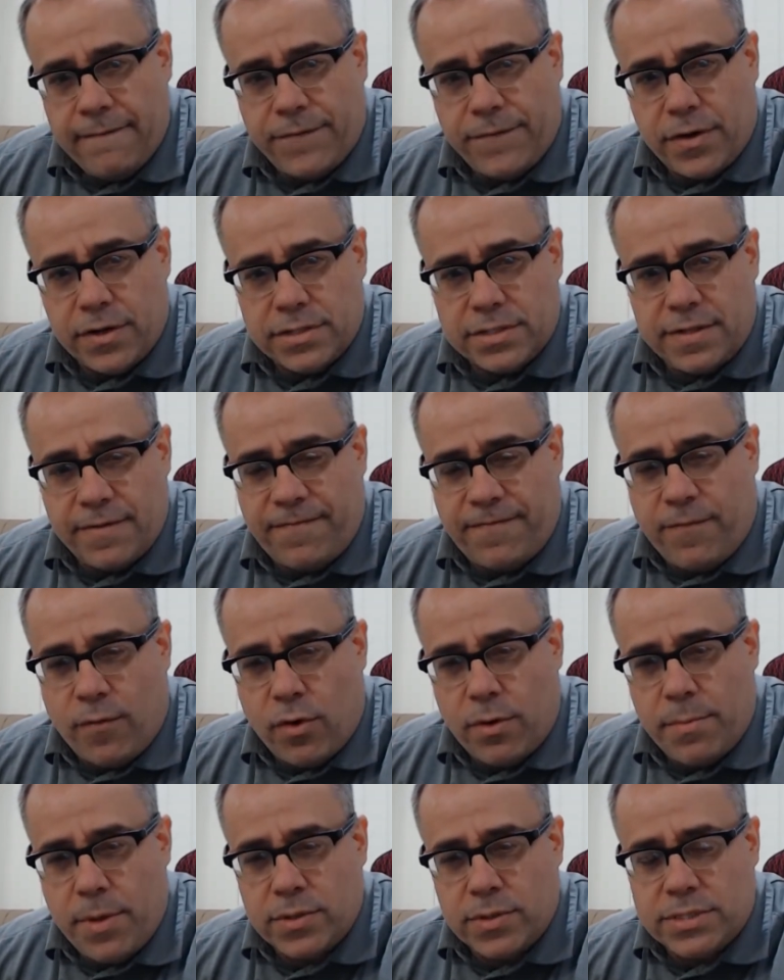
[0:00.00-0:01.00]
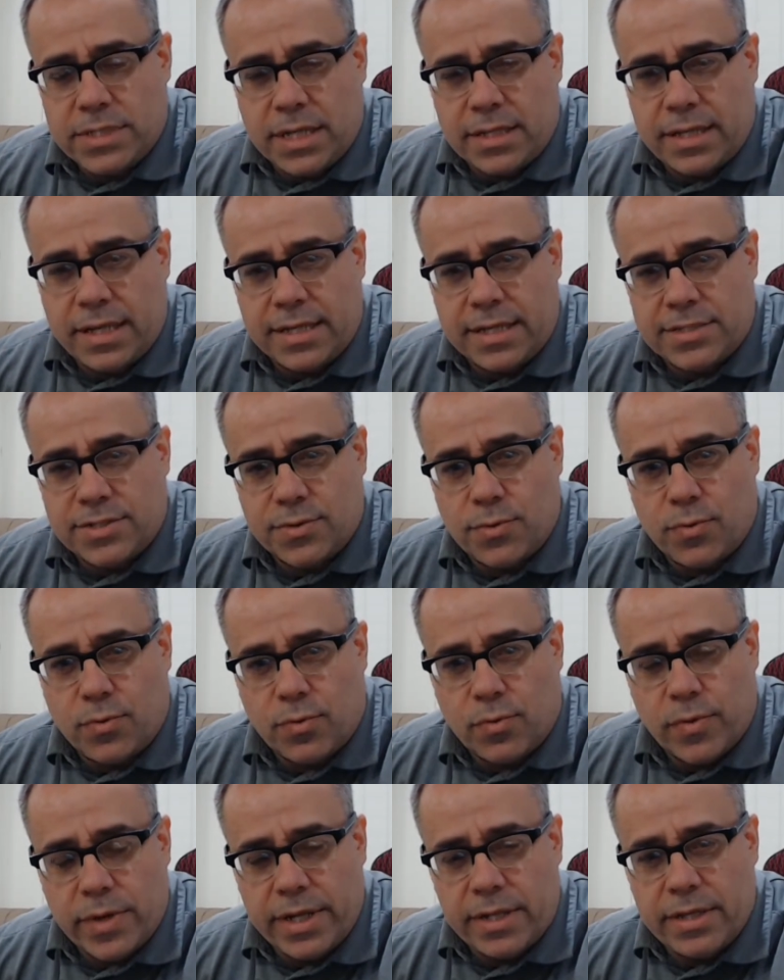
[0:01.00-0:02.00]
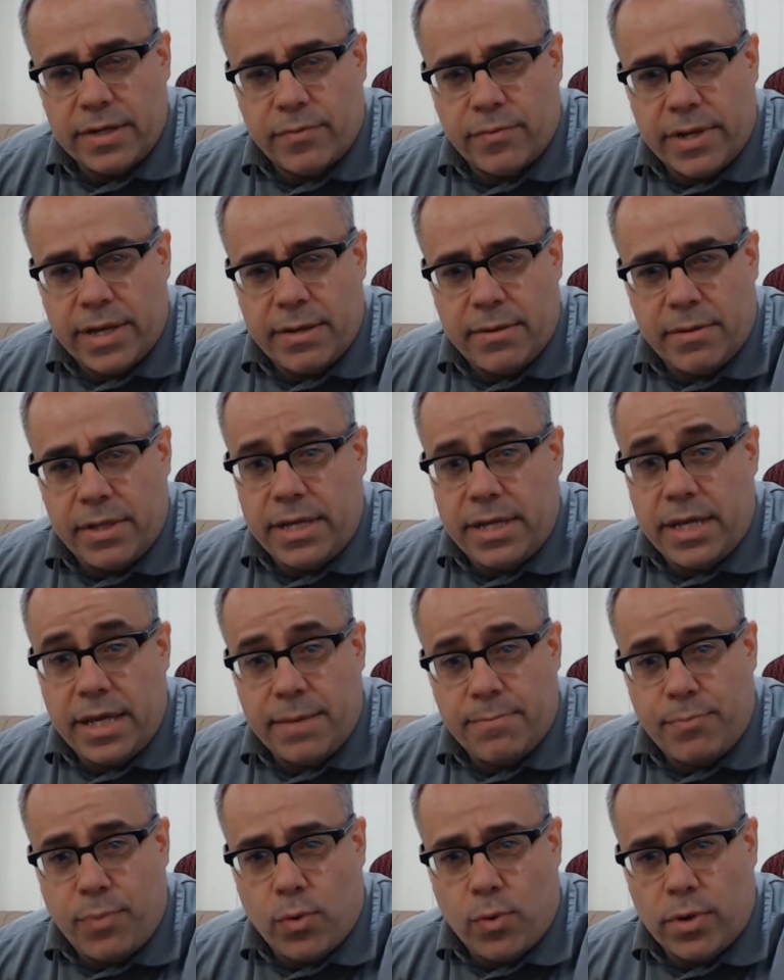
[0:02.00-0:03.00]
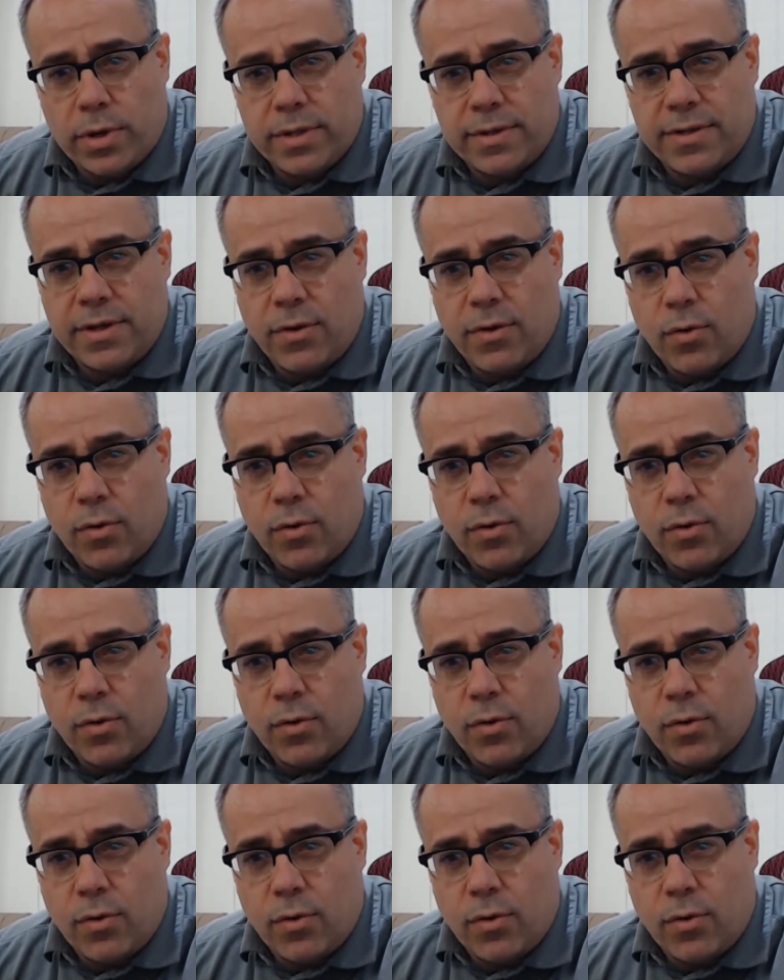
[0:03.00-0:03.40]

First and foremost, I think it's really important to